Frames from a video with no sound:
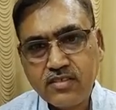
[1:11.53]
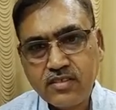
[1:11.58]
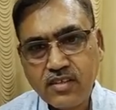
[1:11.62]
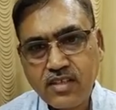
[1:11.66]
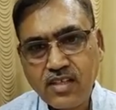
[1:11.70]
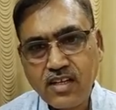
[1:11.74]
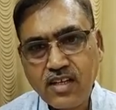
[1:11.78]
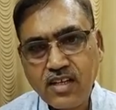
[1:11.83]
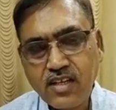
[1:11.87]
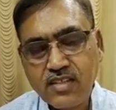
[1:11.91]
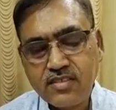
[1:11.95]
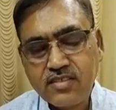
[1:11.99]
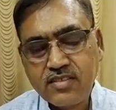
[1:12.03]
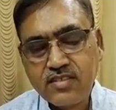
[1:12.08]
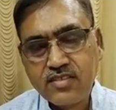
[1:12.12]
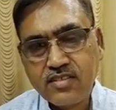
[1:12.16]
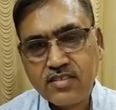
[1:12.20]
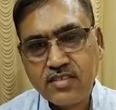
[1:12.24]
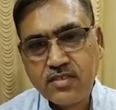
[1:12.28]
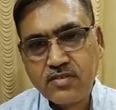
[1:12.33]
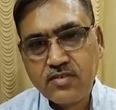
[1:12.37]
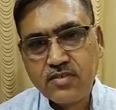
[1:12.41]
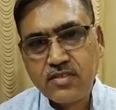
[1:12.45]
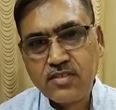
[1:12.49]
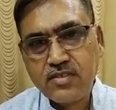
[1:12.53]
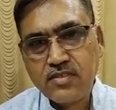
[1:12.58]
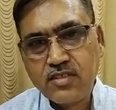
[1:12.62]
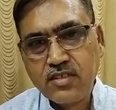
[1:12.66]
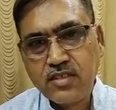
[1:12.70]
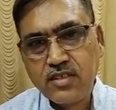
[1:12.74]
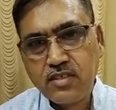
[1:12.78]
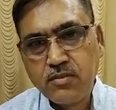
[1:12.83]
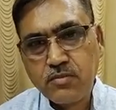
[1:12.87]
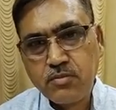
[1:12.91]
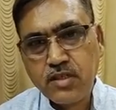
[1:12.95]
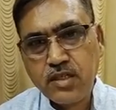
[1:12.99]
class, in the first
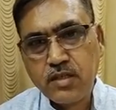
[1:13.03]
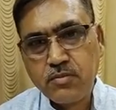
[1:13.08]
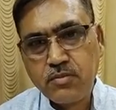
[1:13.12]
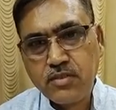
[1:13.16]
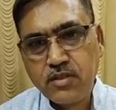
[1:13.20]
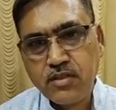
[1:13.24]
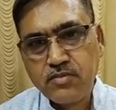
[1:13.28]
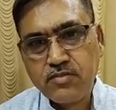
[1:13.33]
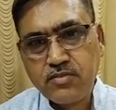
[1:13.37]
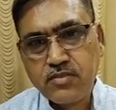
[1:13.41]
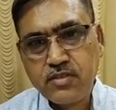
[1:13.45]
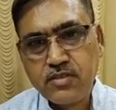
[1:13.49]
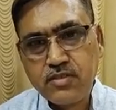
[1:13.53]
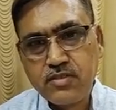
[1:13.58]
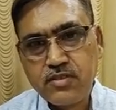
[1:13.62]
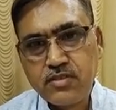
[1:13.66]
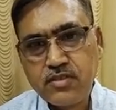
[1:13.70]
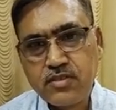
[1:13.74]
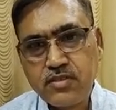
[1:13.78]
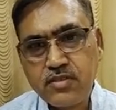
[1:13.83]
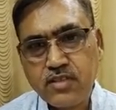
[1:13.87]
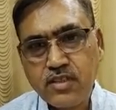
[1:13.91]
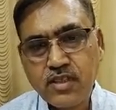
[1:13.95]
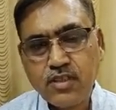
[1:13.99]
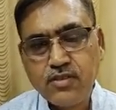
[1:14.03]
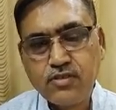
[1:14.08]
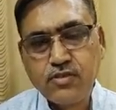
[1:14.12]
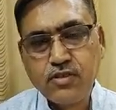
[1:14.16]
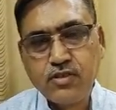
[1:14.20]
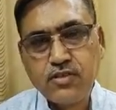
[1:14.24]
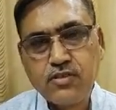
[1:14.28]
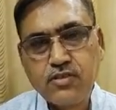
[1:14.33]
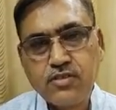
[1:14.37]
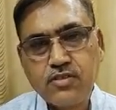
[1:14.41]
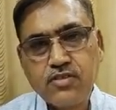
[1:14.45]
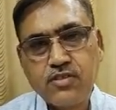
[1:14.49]
year in B.A.Part first English
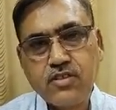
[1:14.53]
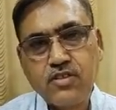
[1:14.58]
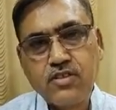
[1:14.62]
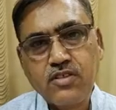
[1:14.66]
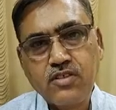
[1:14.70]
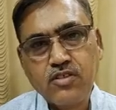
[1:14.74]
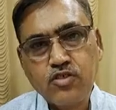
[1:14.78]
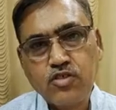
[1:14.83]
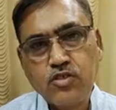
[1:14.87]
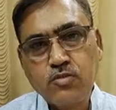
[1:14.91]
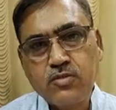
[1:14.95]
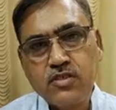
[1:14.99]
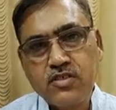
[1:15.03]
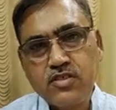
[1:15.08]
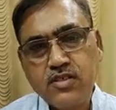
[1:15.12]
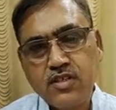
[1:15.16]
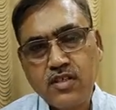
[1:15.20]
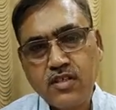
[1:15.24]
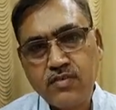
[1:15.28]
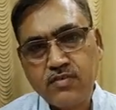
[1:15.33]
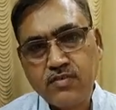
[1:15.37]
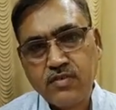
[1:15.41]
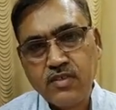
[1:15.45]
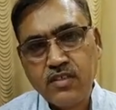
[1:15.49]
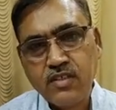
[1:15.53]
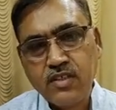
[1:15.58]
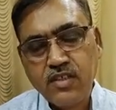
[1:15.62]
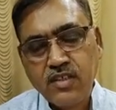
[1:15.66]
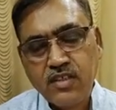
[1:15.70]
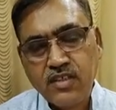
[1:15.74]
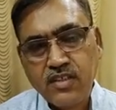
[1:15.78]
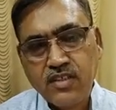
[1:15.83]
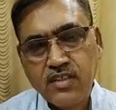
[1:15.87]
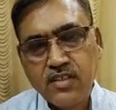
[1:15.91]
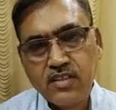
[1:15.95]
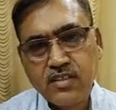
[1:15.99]
literature, you must have
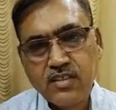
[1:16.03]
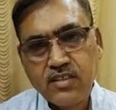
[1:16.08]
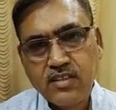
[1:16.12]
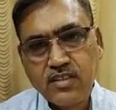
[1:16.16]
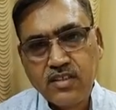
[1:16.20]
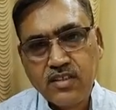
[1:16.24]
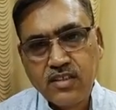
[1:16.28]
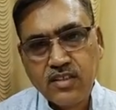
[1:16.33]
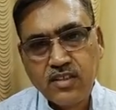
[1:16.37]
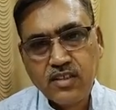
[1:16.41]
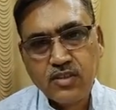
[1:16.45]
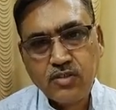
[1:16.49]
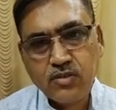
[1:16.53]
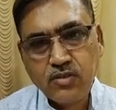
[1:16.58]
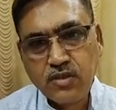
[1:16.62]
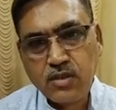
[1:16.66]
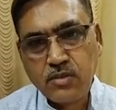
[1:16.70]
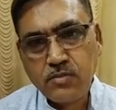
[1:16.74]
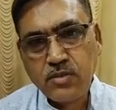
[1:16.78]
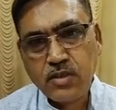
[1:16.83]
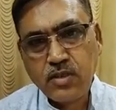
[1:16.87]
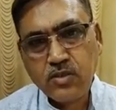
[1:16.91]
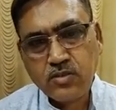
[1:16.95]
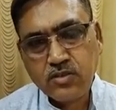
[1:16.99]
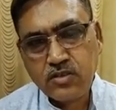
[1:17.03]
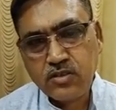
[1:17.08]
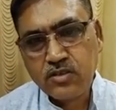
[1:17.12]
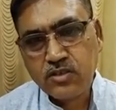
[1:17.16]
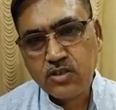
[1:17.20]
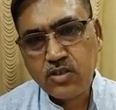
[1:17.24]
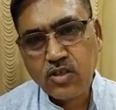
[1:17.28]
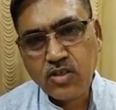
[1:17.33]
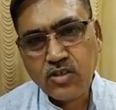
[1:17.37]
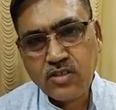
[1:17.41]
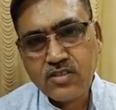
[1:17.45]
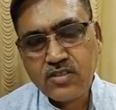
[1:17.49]
known about
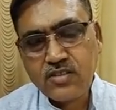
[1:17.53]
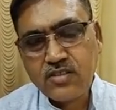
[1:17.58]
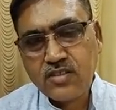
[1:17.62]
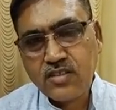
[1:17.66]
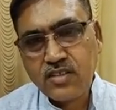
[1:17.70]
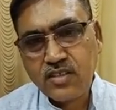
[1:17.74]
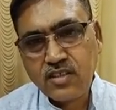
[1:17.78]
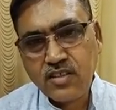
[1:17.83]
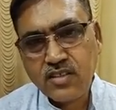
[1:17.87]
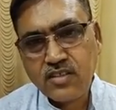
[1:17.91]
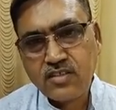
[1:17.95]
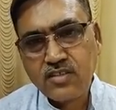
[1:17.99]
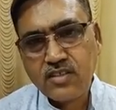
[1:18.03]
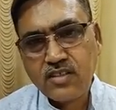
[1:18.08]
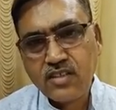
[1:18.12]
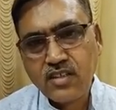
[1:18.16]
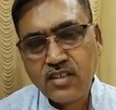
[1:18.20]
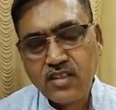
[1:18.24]
the Augustan age.